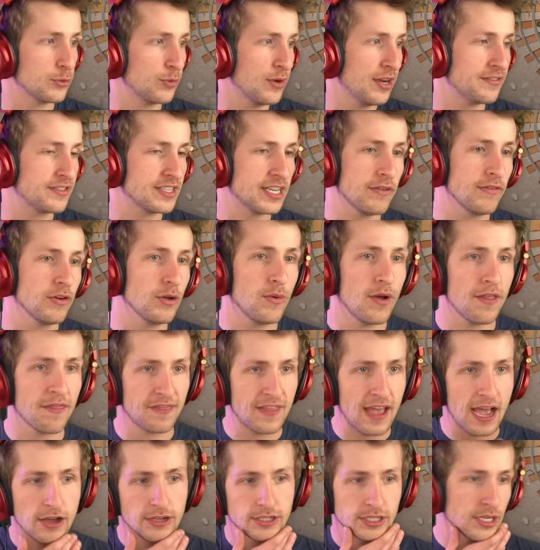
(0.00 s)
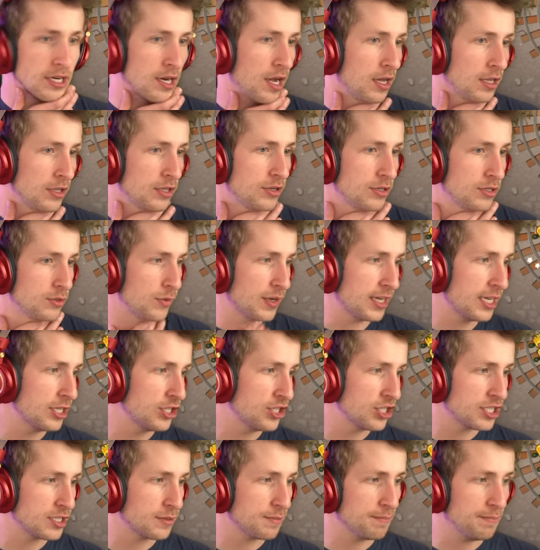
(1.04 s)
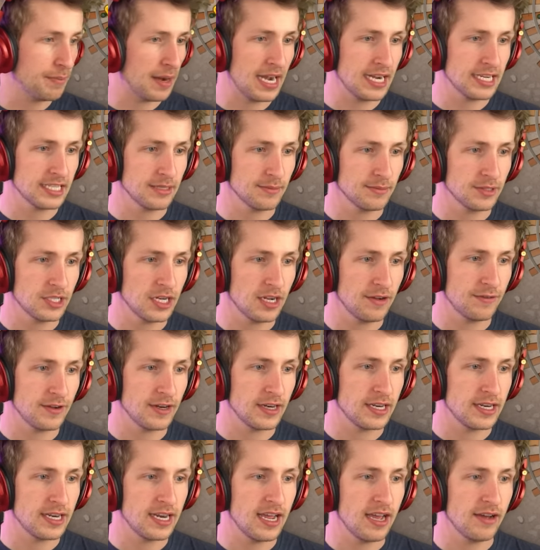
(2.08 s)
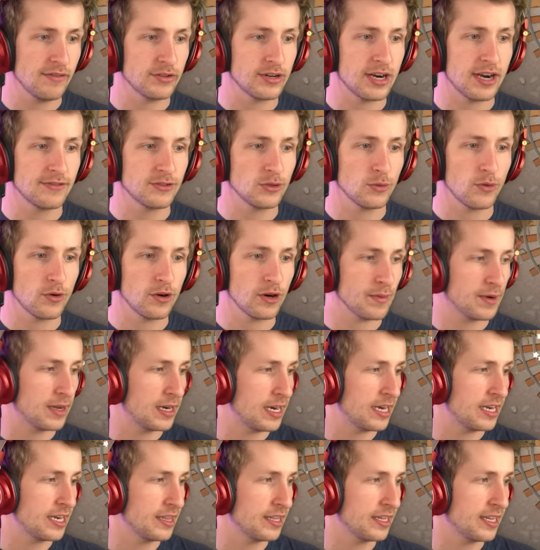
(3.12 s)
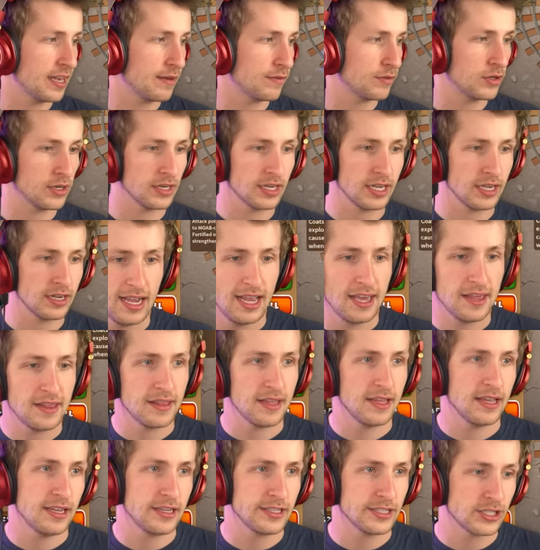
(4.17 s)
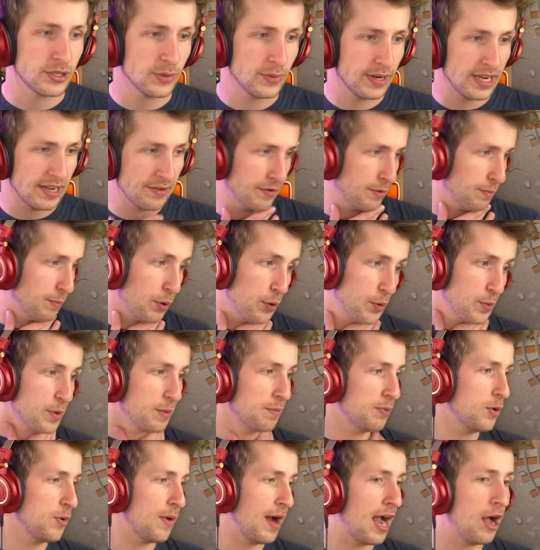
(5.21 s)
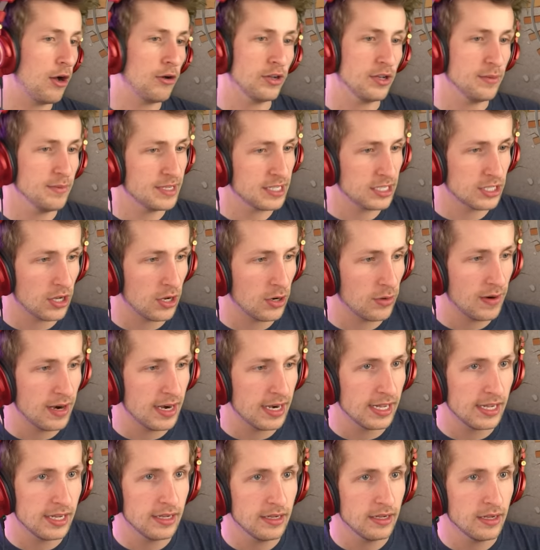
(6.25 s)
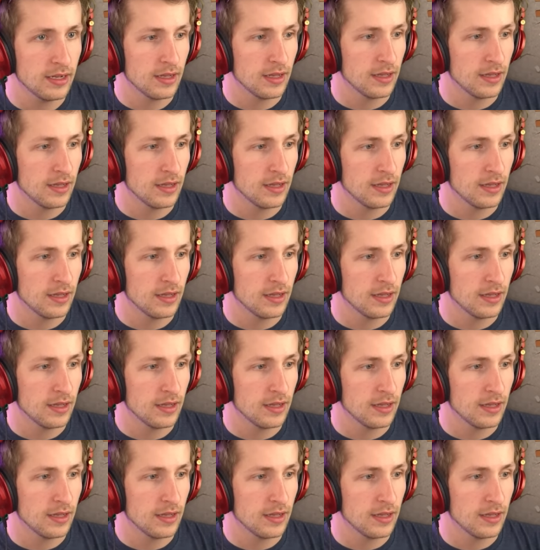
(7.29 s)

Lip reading: We have $71,000. We can just buy some stuff and never have to worry about anything ever again. And then, so we have a Permabrew Alchemist already.